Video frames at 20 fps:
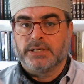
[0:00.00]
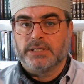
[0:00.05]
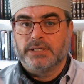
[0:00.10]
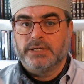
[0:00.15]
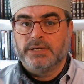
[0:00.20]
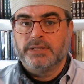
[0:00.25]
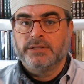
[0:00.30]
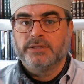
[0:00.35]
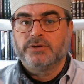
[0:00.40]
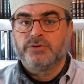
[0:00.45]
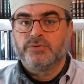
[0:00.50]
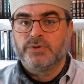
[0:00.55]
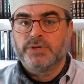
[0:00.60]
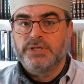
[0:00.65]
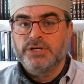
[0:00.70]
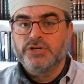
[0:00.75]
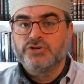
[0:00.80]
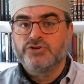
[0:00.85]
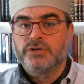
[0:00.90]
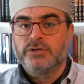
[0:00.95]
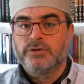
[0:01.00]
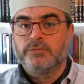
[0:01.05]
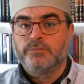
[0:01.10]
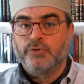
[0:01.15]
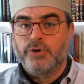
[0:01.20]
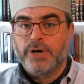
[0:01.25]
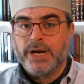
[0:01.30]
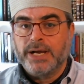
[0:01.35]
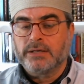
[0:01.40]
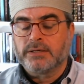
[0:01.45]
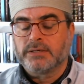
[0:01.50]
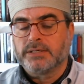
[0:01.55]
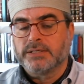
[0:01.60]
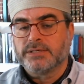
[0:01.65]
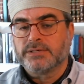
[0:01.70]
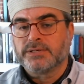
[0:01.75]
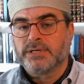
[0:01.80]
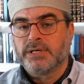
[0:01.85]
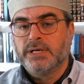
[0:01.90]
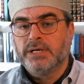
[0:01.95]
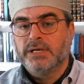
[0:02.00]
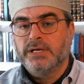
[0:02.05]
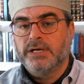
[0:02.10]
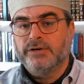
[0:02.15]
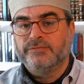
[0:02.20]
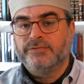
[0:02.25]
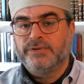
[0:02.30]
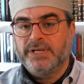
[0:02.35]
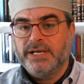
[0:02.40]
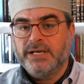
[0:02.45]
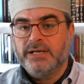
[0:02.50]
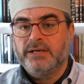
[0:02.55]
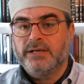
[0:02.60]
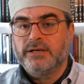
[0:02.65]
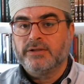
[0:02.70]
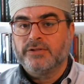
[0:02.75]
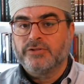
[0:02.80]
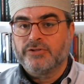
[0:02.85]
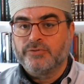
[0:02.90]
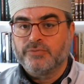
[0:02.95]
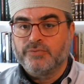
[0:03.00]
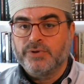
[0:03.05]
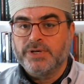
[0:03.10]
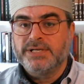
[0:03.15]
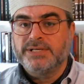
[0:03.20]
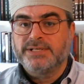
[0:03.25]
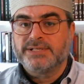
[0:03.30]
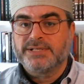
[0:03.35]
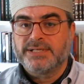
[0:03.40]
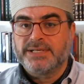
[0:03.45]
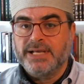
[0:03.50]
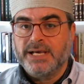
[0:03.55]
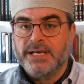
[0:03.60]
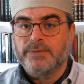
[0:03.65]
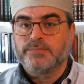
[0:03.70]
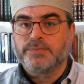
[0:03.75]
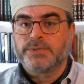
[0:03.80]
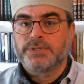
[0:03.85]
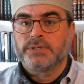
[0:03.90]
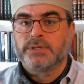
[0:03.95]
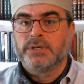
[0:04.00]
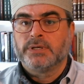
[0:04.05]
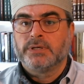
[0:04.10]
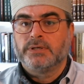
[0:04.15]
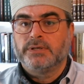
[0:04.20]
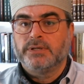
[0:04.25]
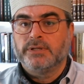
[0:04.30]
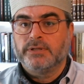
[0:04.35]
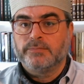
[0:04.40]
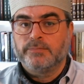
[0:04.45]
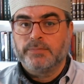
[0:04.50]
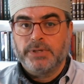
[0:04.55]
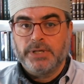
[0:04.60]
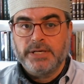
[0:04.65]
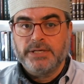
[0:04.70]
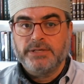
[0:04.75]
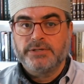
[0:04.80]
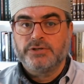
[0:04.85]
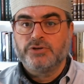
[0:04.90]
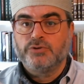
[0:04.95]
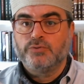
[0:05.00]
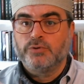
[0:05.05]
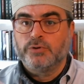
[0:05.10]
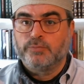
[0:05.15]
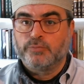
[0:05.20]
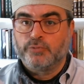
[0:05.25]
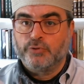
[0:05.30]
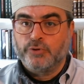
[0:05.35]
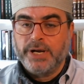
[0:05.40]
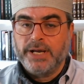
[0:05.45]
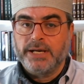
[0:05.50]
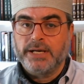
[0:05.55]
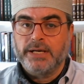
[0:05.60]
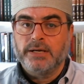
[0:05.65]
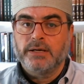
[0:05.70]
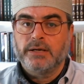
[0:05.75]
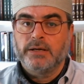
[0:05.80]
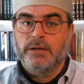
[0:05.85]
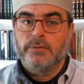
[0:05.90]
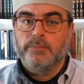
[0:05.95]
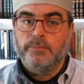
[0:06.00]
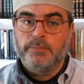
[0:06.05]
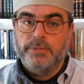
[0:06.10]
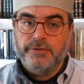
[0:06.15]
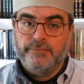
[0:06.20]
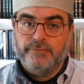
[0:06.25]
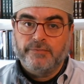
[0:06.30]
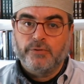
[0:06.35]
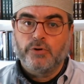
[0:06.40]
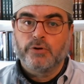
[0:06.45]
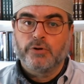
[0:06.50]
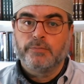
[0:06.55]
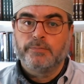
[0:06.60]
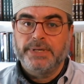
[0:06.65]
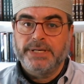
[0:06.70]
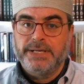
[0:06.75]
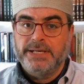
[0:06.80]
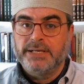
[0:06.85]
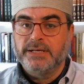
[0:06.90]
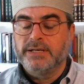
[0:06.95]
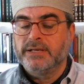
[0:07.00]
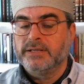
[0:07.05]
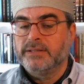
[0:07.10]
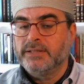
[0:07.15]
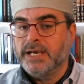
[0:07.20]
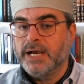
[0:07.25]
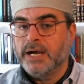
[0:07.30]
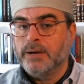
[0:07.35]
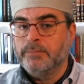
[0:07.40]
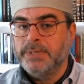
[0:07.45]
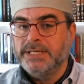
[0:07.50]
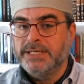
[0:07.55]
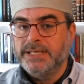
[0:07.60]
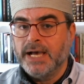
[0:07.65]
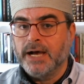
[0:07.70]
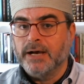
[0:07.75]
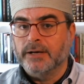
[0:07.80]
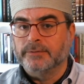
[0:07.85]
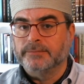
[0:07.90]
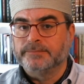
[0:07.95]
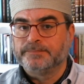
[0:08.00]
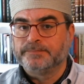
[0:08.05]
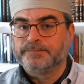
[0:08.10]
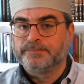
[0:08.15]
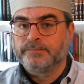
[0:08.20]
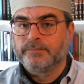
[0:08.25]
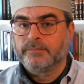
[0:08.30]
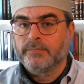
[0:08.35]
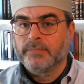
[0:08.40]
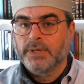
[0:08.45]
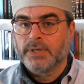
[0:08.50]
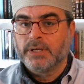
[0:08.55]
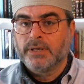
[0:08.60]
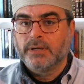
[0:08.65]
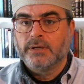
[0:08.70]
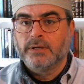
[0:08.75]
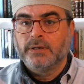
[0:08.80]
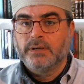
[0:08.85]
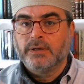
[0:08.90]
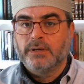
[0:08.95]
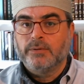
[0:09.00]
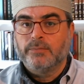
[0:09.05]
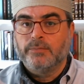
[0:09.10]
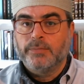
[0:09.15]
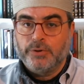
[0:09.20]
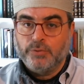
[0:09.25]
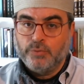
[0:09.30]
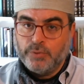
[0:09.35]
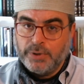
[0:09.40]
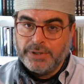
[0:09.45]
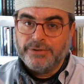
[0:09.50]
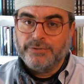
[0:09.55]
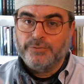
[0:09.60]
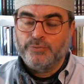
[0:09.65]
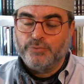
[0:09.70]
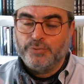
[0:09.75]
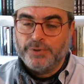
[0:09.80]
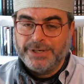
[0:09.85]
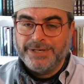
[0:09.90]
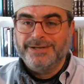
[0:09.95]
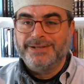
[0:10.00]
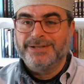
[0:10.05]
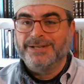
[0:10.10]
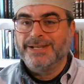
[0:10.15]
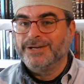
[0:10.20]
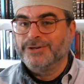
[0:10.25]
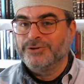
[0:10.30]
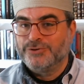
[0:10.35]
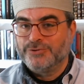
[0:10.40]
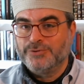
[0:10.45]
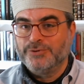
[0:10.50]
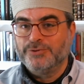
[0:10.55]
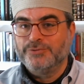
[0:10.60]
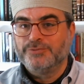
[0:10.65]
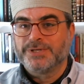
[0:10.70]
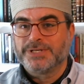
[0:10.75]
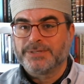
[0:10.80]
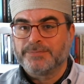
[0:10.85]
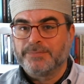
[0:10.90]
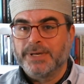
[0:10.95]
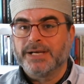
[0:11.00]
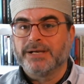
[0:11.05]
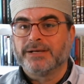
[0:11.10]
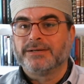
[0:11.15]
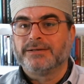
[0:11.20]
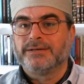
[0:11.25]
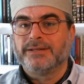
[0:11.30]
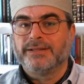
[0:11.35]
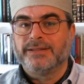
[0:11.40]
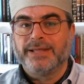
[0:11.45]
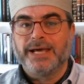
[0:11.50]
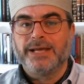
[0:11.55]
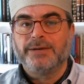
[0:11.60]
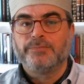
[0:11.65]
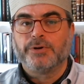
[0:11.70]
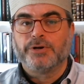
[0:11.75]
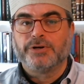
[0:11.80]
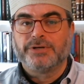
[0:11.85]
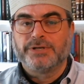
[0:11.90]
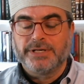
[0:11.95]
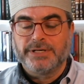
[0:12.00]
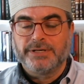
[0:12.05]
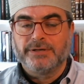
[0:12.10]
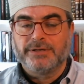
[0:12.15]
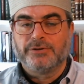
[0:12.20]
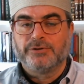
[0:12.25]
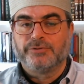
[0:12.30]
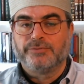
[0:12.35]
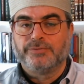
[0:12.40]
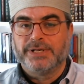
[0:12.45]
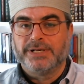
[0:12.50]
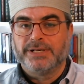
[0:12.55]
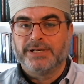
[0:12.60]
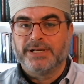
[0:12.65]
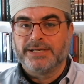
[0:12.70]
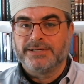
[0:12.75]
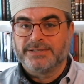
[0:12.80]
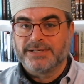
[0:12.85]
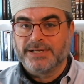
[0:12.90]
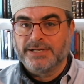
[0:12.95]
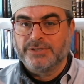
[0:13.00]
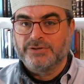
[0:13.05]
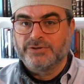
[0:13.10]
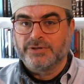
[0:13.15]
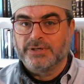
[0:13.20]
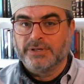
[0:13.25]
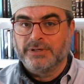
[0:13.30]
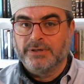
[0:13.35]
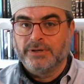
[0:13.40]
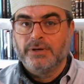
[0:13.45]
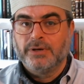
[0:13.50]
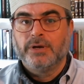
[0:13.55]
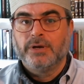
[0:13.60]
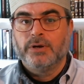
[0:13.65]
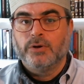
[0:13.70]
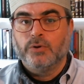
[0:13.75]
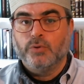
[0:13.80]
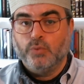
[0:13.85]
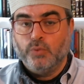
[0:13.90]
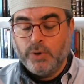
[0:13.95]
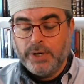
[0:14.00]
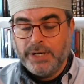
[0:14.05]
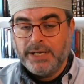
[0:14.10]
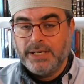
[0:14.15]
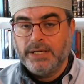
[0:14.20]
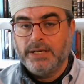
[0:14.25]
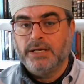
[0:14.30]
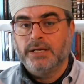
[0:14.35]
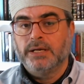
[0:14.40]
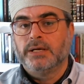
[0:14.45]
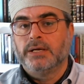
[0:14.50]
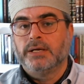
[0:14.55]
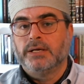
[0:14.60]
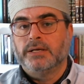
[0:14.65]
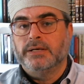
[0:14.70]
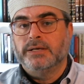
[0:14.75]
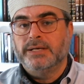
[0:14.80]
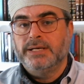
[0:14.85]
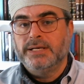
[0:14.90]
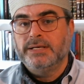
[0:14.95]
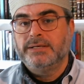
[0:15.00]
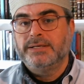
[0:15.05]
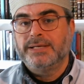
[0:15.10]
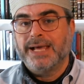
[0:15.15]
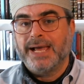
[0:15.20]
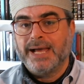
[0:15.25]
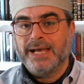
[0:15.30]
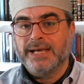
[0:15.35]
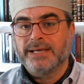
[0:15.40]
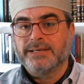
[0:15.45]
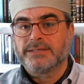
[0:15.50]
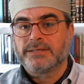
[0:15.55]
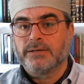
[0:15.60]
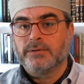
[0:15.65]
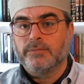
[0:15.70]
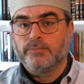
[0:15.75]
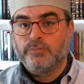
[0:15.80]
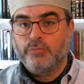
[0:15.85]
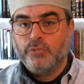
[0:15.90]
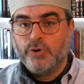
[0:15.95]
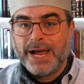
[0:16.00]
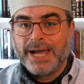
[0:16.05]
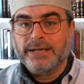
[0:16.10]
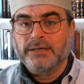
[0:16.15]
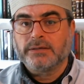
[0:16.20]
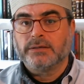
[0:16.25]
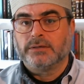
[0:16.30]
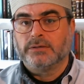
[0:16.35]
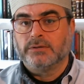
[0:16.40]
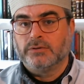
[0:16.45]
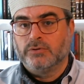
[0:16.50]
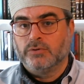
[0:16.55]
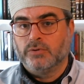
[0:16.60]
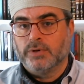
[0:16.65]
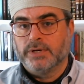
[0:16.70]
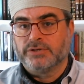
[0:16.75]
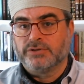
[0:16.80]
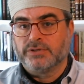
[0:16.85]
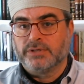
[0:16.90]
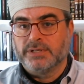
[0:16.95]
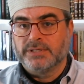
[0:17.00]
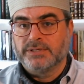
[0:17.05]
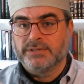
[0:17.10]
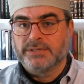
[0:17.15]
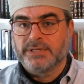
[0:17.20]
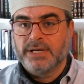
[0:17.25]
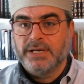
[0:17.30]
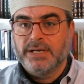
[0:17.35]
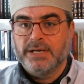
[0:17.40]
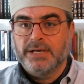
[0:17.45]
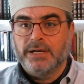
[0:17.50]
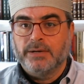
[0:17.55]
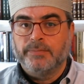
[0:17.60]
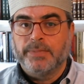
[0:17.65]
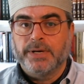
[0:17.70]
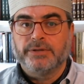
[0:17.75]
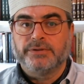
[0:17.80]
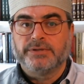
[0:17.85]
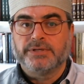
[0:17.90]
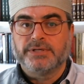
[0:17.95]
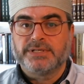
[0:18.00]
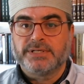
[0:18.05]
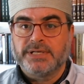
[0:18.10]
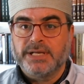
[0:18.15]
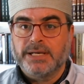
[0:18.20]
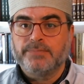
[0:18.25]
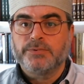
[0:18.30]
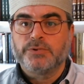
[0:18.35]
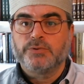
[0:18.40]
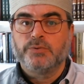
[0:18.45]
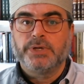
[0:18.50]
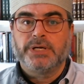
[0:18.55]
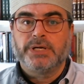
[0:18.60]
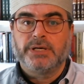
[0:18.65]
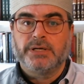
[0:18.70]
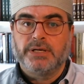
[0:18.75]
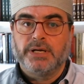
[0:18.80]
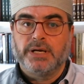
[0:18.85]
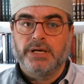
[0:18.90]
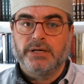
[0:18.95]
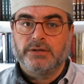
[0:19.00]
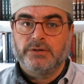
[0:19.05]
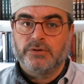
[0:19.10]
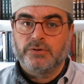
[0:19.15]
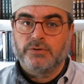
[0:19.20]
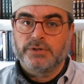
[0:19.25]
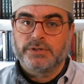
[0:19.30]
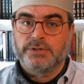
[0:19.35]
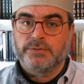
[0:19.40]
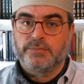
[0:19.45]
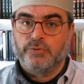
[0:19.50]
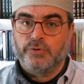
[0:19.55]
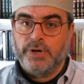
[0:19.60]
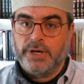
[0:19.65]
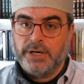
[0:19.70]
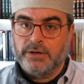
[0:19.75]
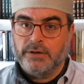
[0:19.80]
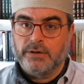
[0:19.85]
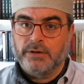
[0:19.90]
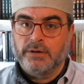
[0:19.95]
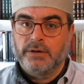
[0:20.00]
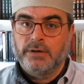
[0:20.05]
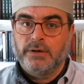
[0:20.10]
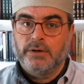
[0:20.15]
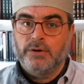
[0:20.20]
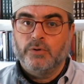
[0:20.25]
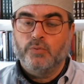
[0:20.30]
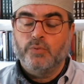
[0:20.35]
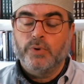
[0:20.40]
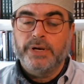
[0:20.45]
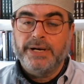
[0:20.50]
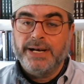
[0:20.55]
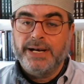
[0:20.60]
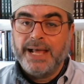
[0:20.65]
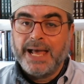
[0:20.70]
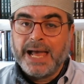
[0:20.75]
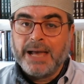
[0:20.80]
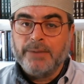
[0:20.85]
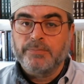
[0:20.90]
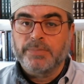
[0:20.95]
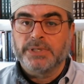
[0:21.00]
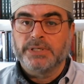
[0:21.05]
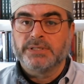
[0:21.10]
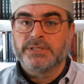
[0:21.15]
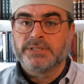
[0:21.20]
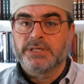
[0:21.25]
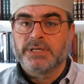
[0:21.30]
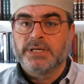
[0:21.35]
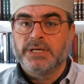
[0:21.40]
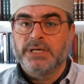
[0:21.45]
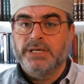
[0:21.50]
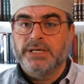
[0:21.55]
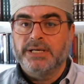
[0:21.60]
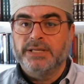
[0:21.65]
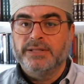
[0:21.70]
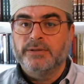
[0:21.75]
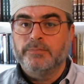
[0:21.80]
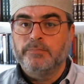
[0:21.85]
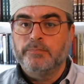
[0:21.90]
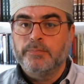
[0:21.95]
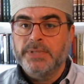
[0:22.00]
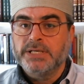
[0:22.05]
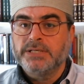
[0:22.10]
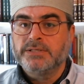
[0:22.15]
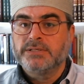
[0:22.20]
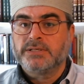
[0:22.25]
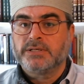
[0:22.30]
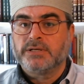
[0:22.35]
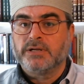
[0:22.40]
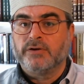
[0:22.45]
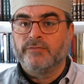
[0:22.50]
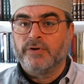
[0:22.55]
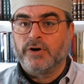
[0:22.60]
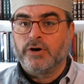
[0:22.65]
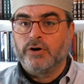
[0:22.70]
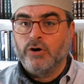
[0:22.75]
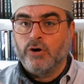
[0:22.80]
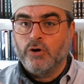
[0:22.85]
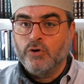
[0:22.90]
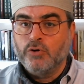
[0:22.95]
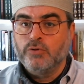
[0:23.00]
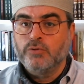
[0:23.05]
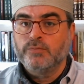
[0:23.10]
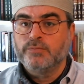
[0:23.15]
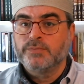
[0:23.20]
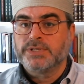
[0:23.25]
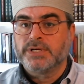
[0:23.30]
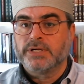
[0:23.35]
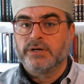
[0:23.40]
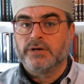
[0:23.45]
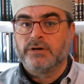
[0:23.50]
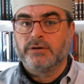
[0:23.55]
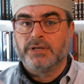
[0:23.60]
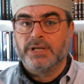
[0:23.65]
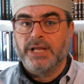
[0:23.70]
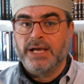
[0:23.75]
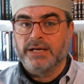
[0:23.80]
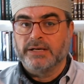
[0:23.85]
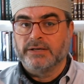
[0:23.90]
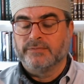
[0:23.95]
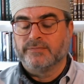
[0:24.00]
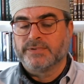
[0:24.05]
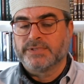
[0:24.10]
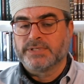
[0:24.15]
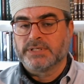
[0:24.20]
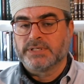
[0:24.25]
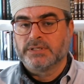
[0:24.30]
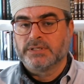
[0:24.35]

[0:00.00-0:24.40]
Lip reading: in the traditional practice of taking three steps to the place you will pray before beginning the Amidah. But with real and true respect to that particular realization, we need to ask practical questions about the steps we can take towards prayer when it happens in the midst of our homes and our lives.